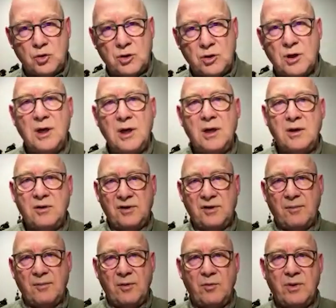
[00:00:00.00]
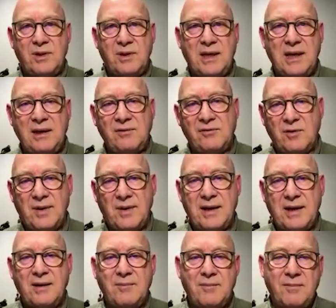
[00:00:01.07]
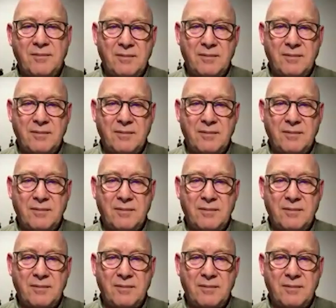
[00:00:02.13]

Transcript: talk to someone with cancer about it,